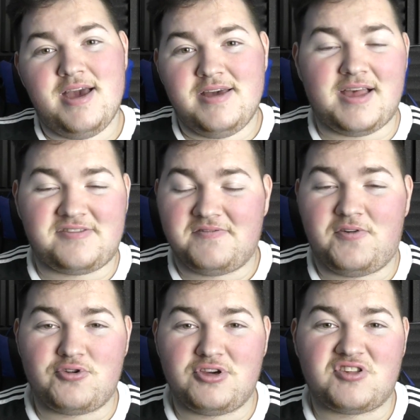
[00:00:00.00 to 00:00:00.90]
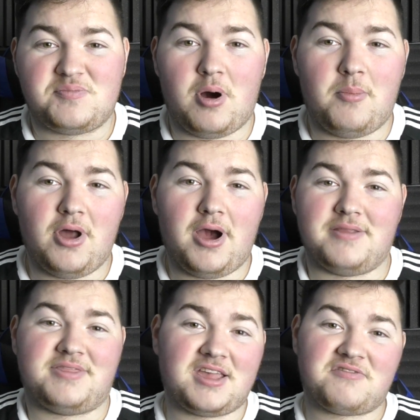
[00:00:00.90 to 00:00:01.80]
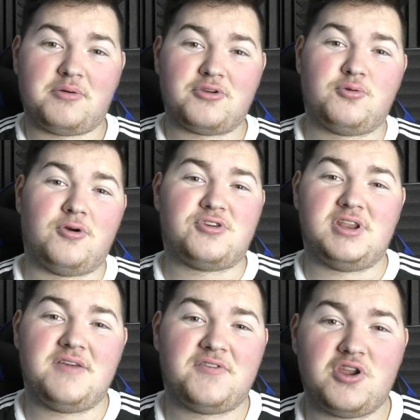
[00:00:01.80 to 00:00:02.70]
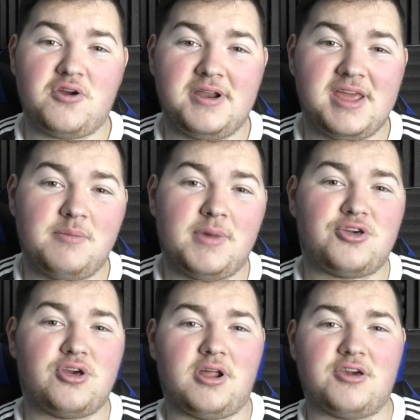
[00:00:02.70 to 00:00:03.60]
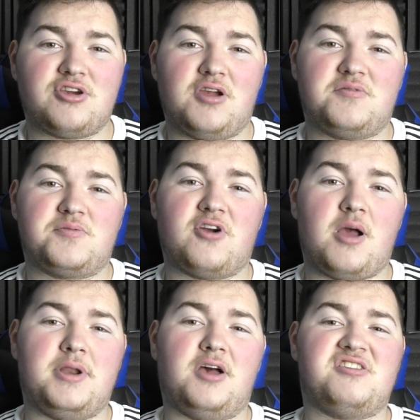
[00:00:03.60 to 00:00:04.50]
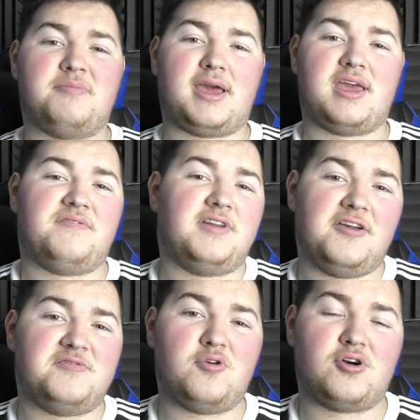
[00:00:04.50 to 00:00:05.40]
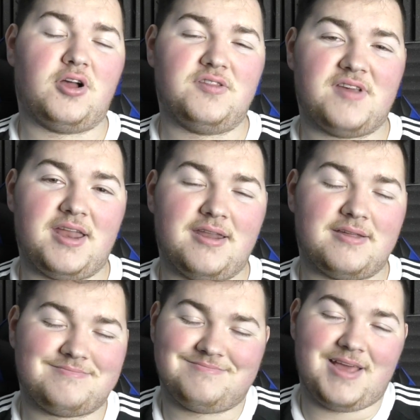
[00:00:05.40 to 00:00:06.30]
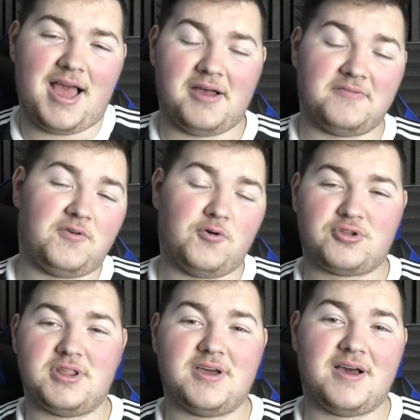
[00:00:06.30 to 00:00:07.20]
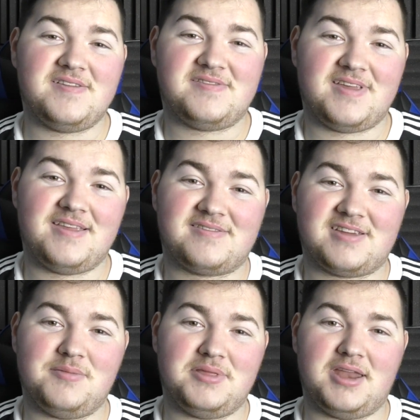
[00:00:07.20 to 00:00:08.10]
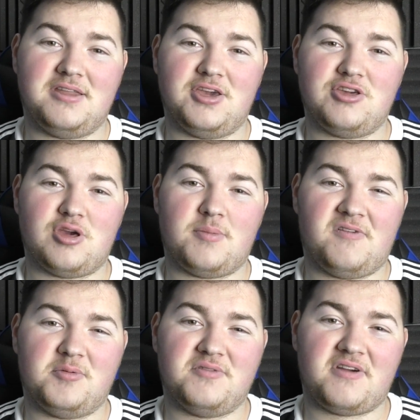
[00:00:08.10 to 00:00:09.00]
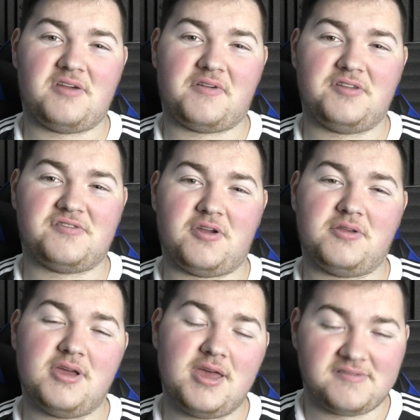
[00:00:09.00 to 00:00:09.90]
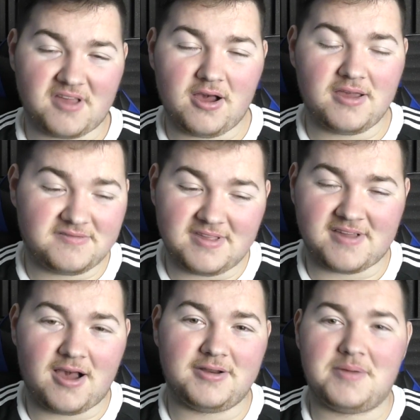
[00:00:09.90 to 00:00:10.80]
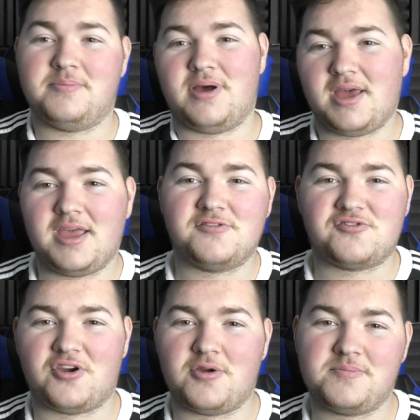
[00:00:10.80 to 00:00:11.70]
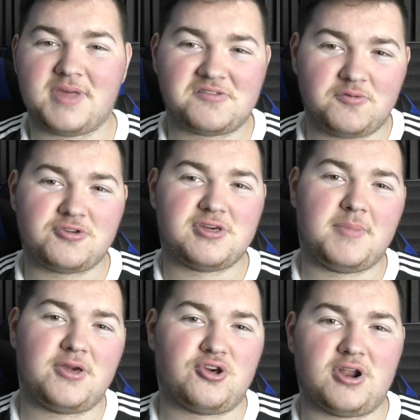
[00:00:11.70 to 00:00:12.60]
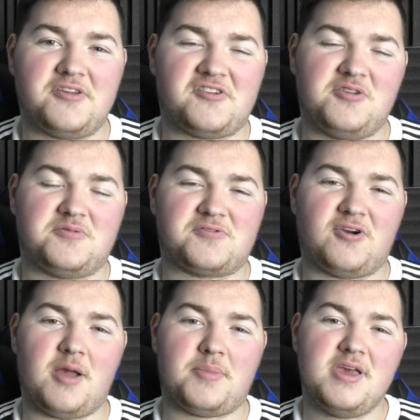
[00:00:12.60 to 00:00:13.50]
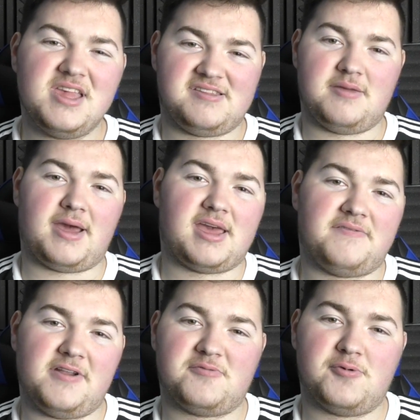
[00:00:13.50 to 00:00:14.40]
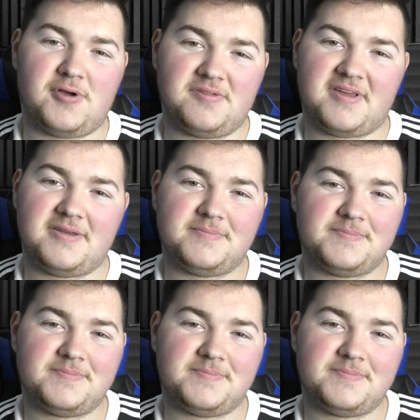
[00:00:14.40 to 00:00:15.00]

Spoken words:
That's unfortunately just bottom line. Thanks very much for watching. If you're new around here, make sure you like, share and subscribe, and I'll see you back here for loads more content. And unfortunately, guys, it's going to be the end of YouTube football very, very soon. It's disheartening, but it's true. Thanks for watching. Make sure you like, share and subscribe. See you back here for loads more content.